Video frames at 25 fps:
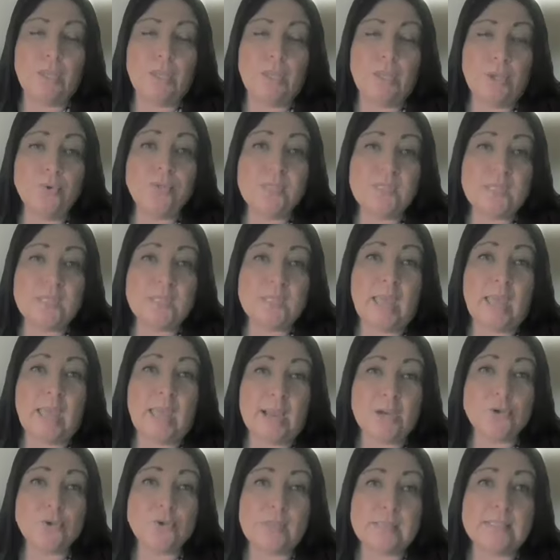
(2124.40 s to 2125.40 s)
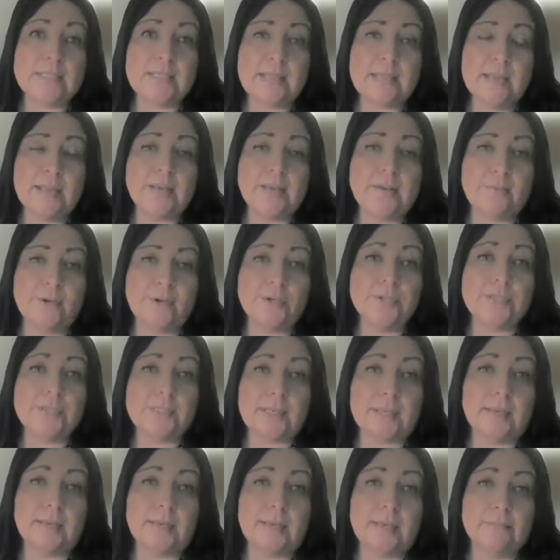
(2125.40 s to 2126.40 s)
It used to actually state
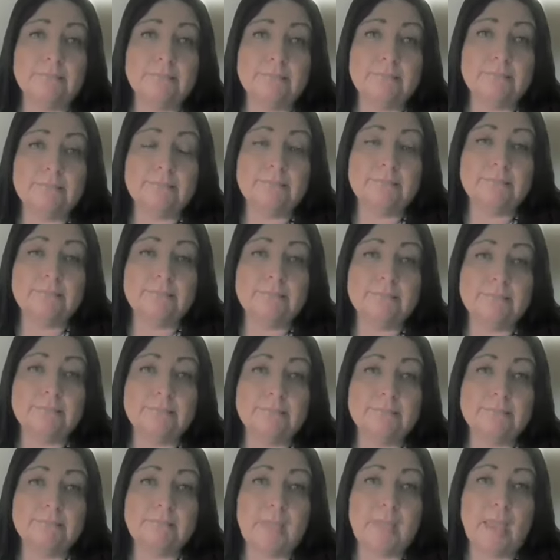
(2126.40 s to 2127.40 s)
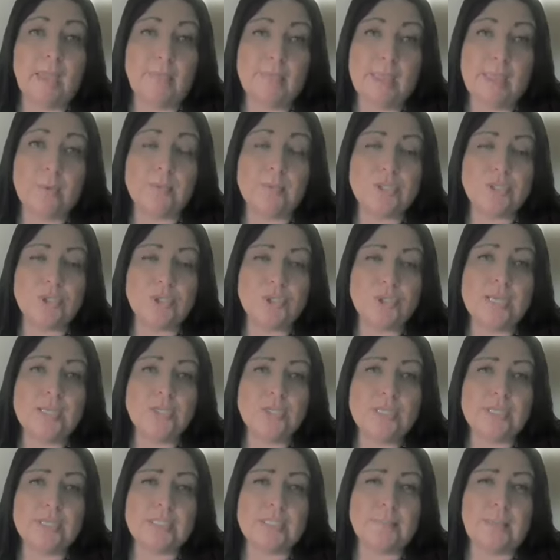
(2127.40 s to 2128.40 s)
diversity, and that was
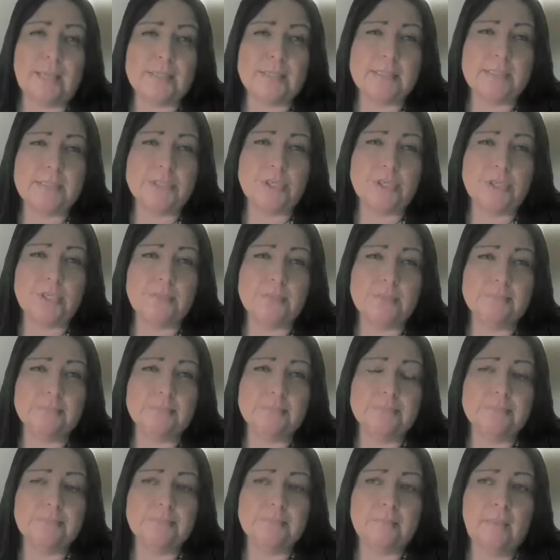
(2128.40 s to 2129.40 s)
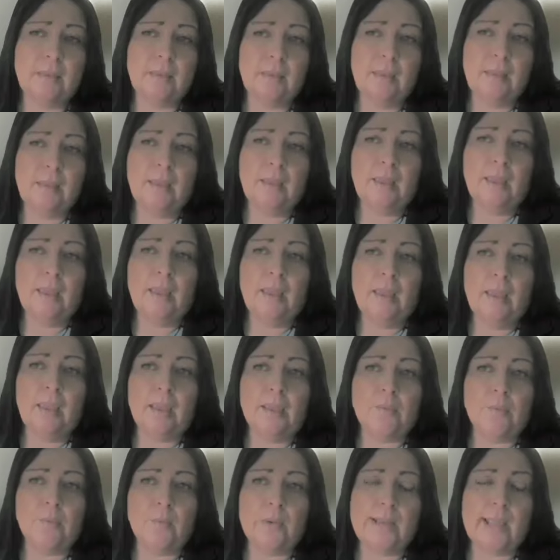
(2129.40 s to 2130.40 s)
changed this past year.
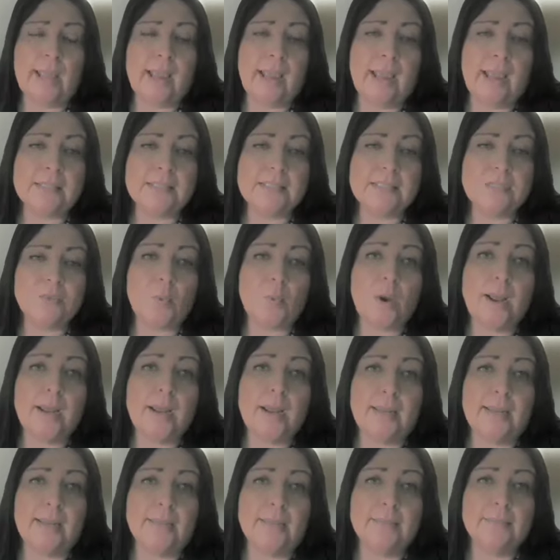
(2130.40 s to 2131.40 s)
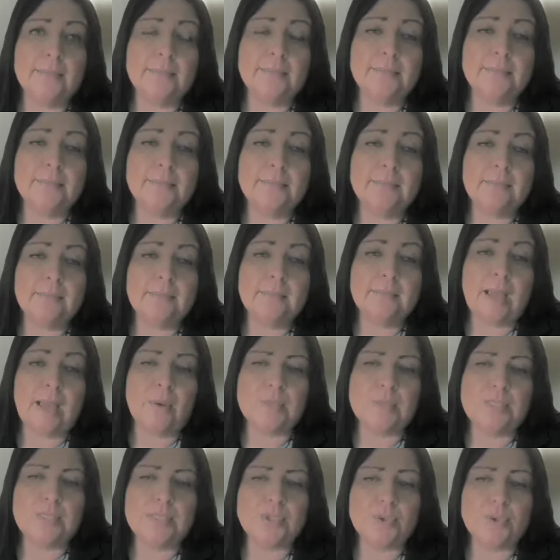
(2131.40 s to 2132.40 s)
And when I asked why, I
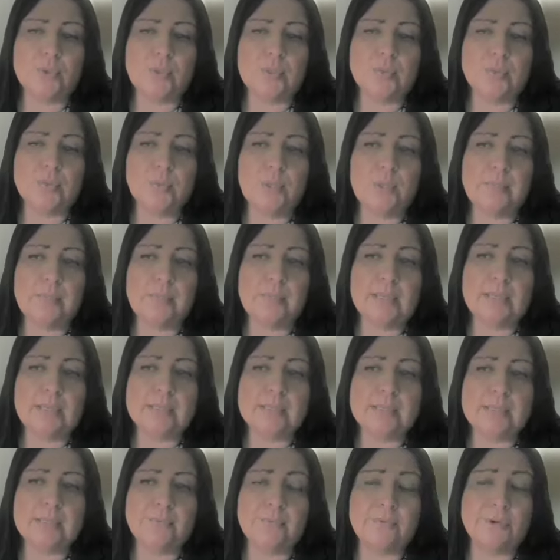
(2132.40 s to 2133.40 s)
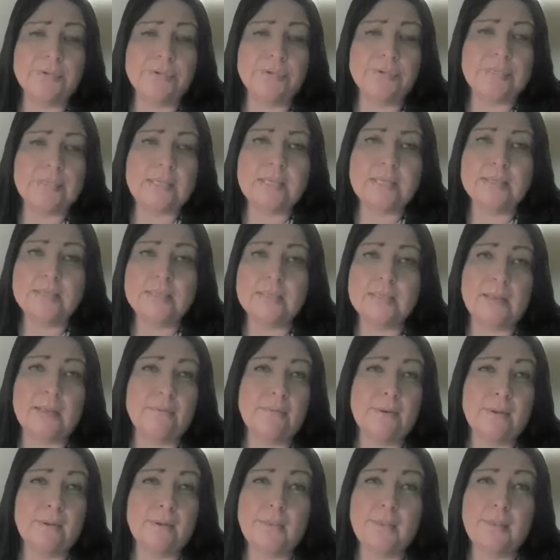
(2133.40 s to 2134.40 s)
was told, well, because diversity is in
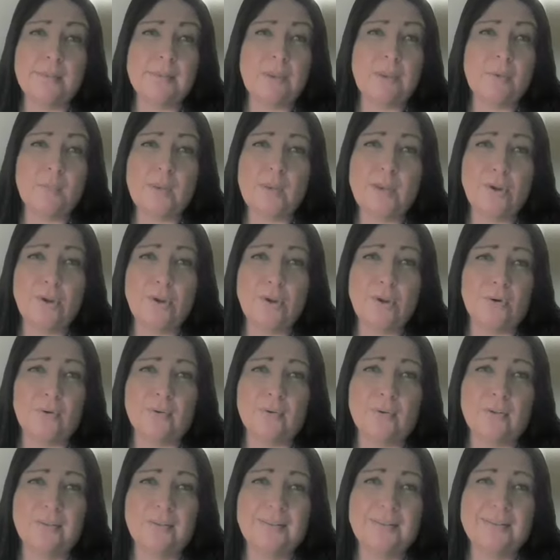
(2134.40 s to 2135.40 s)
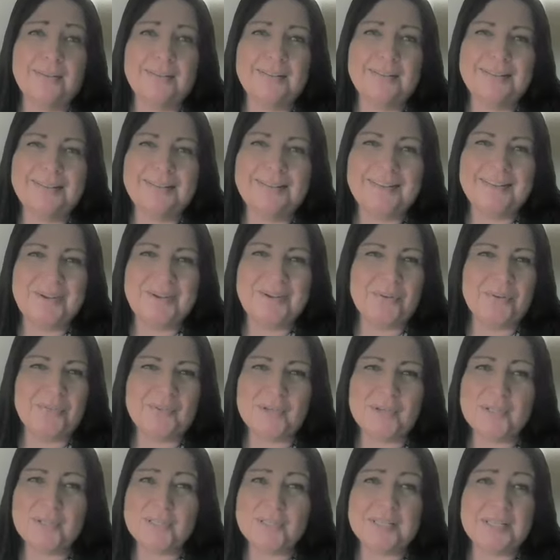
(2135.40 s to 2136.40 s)
everything that we do.
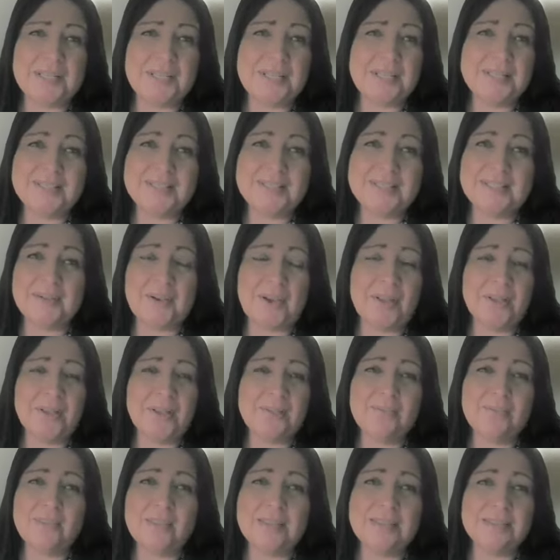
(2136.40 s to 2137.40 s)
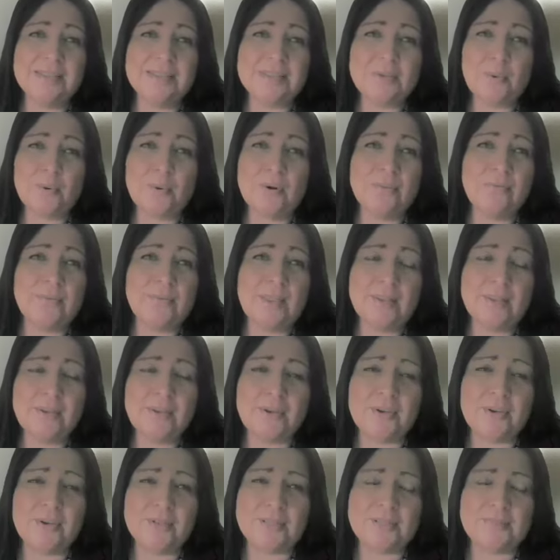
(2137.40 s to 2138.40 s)
Diversity is in all of these core
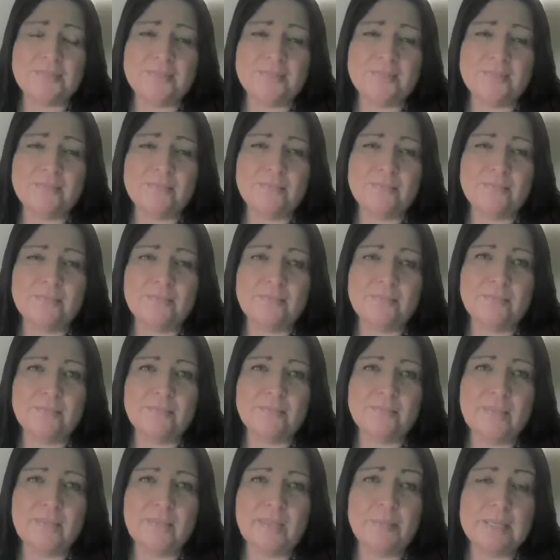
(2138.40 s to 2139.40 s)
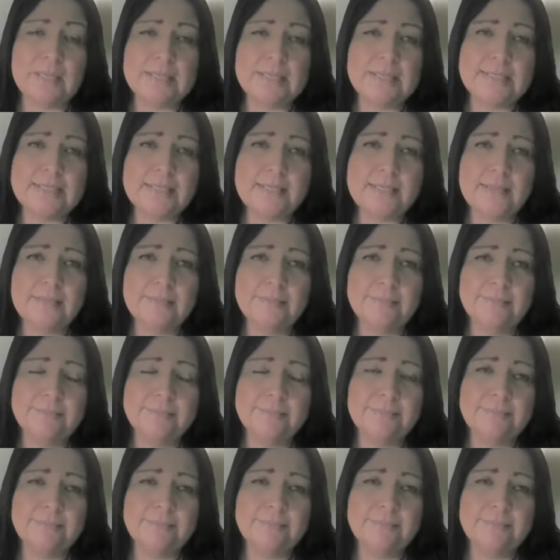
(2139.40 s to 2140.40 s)
values. But is it?